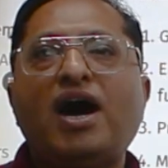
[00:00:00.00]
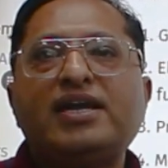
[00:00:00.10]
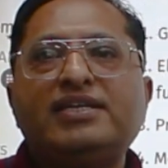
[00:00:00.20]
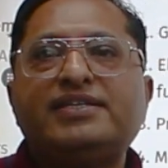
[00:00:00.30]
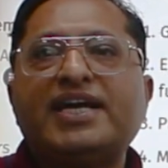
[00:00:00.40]

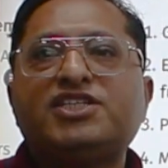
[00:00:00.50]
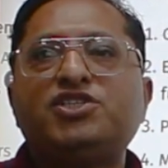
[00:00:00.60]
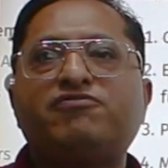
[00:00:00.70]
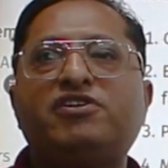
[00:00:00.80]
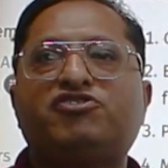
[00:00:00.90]

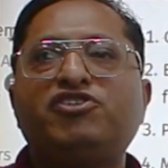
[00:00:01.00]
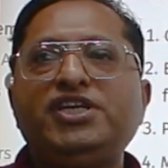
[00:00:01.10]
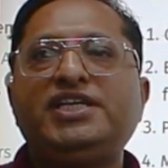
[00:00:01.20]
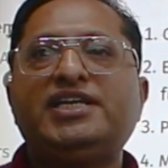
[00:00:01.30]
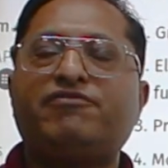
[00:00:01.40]
architecture for
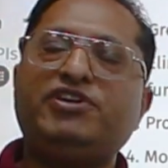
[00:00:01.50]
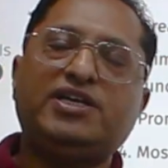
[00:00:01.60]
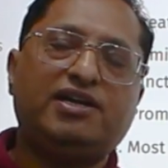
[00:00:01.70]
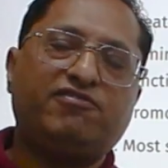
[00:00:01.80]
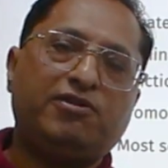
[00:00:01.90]
3D and
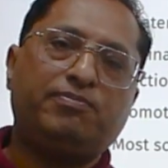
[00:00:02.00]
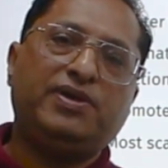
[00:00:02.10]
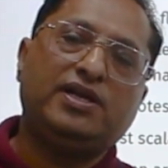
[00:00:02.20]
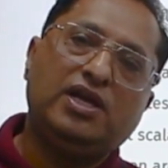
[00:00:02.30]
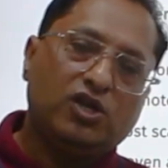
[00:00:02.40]
VR development.